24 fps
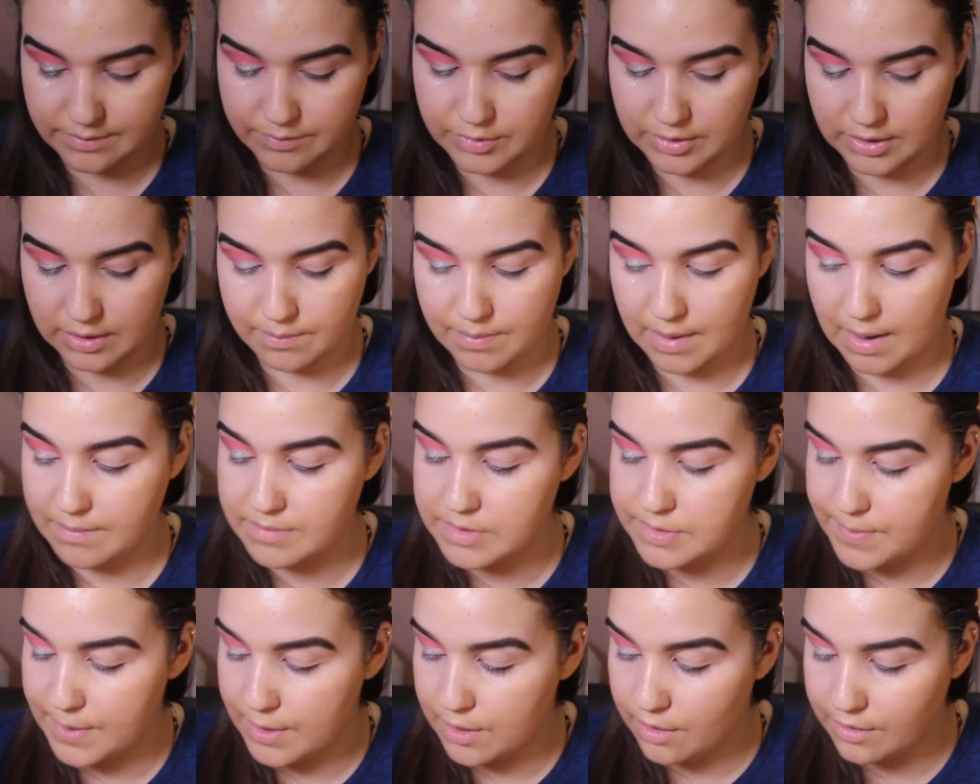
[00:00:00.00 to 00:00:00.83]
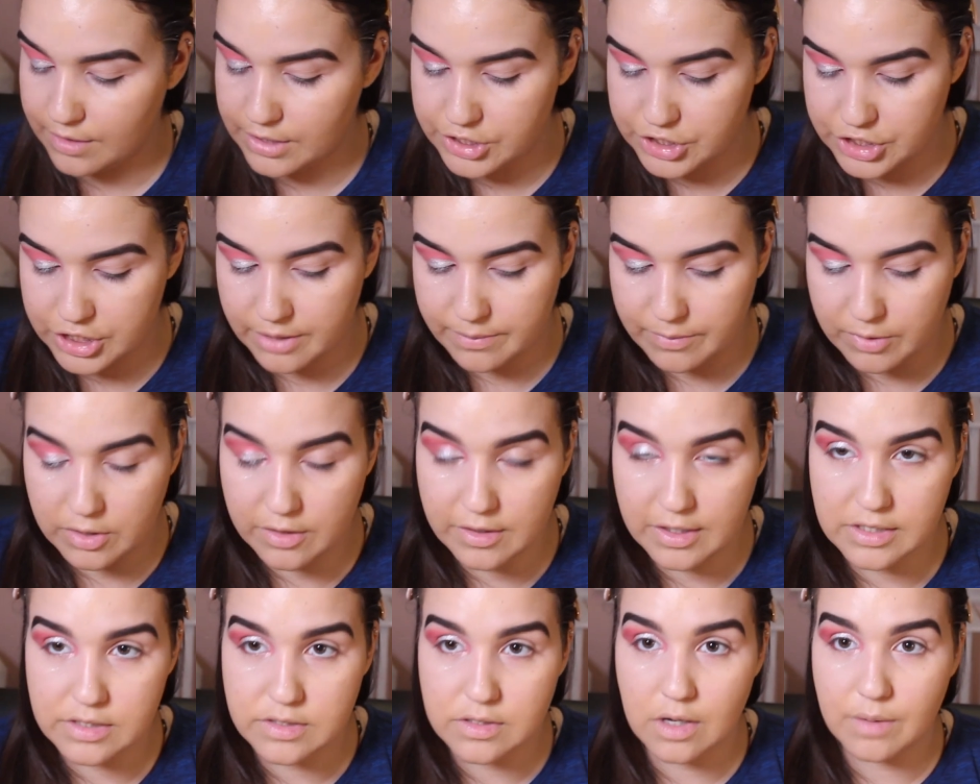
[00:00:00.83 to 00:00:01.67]
I'm really bummed about all the shimmer
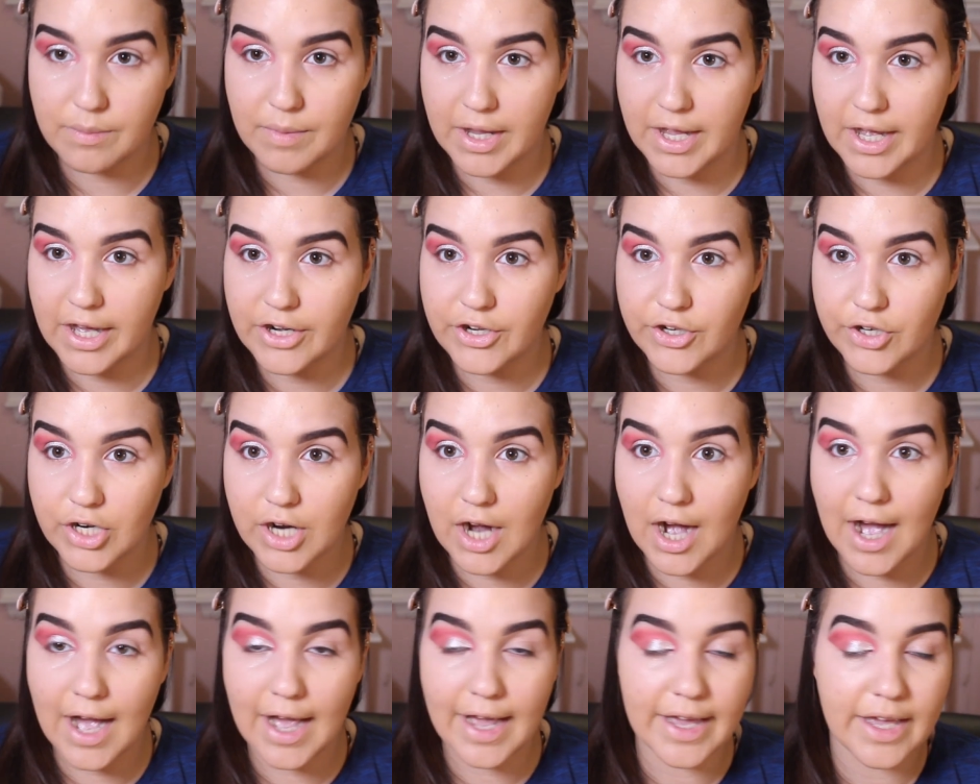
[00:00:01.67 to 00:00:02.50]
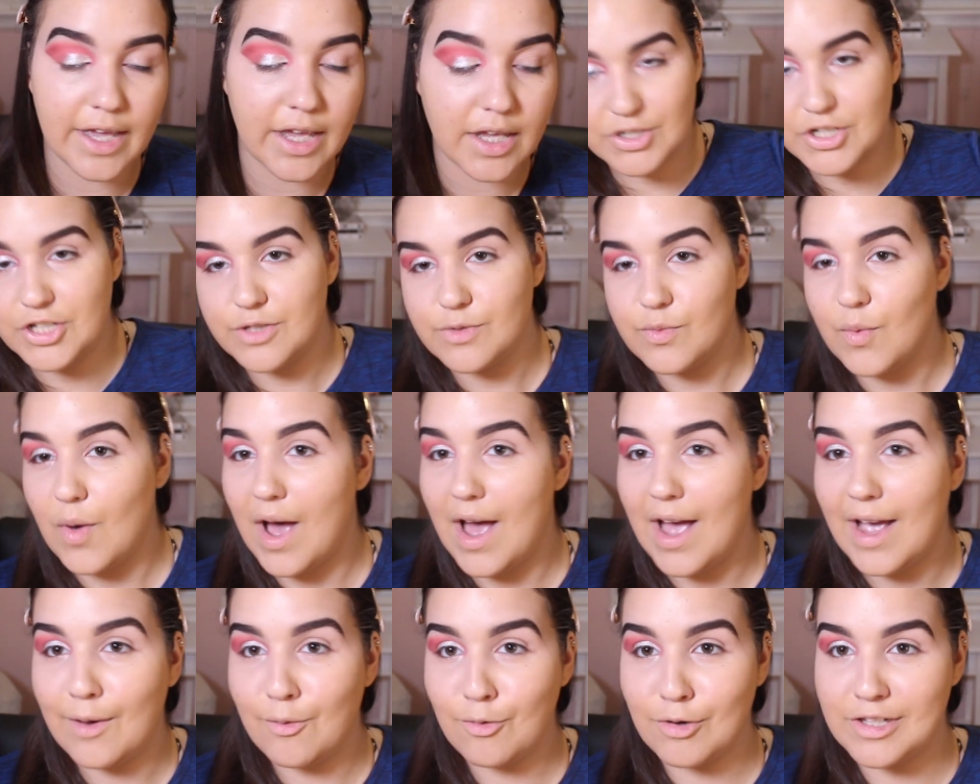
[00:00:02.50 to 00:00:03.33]
that's on my under eye, which is
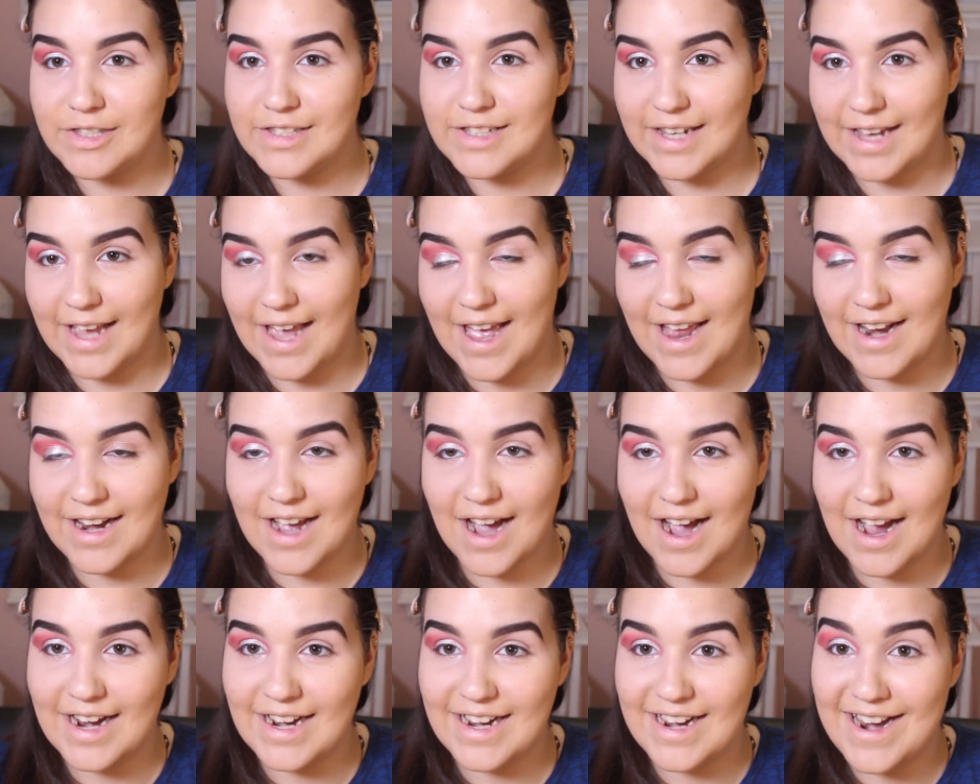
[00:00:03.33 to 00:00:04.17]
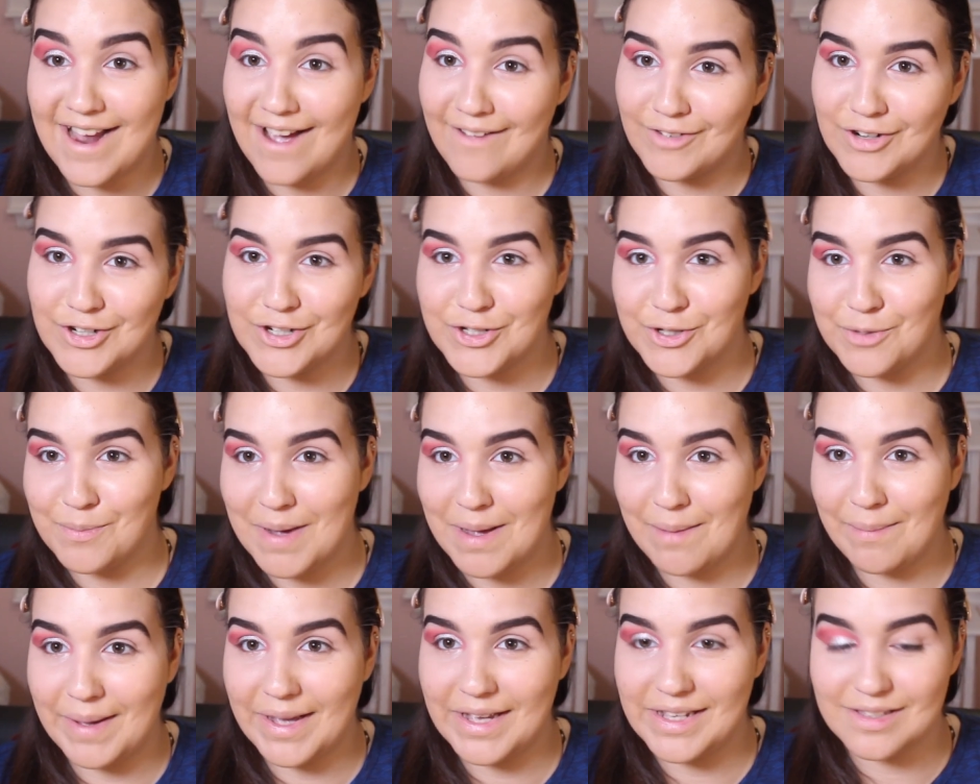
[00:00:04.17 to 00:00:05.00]
why, once again, I never do
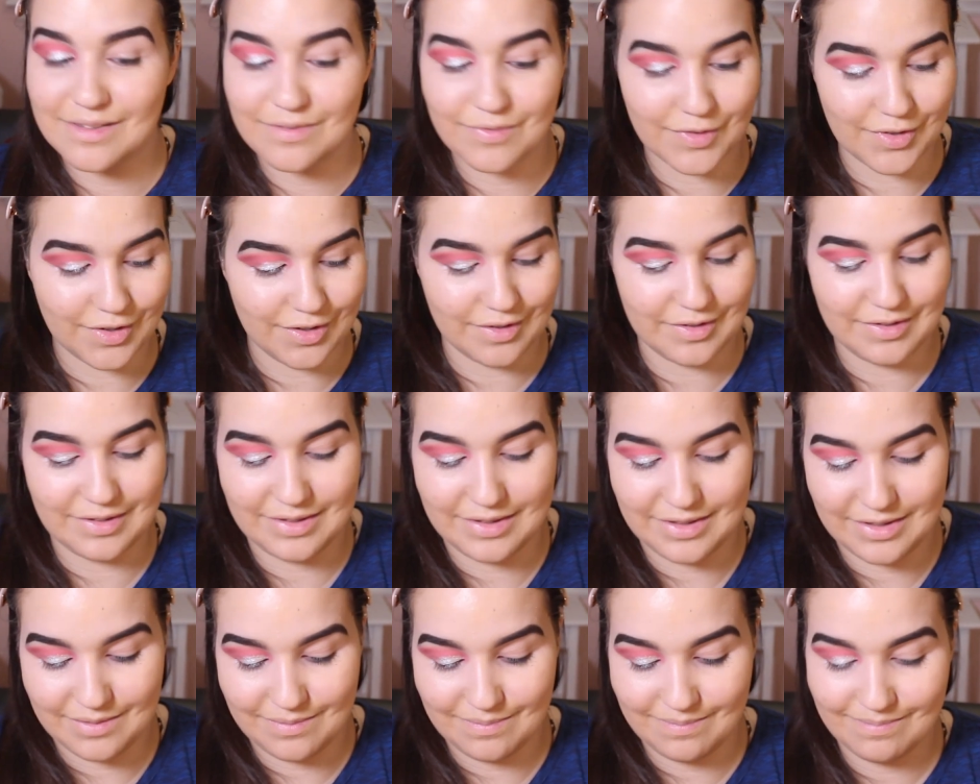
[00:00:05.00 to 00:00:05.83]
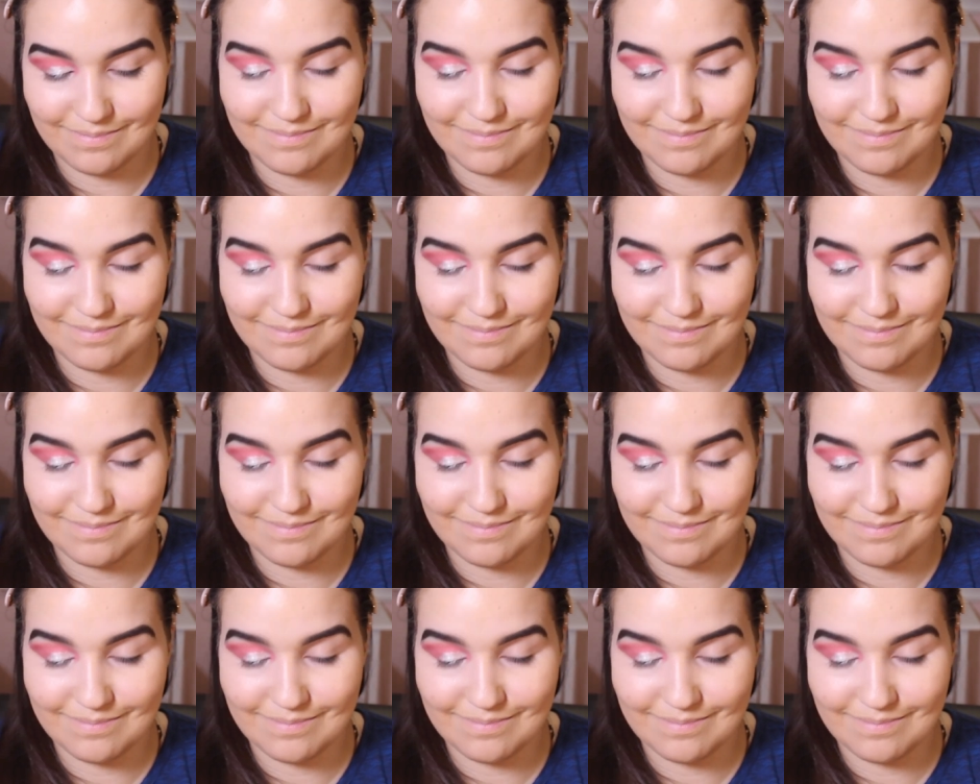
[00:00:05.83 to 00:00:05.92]
my base first.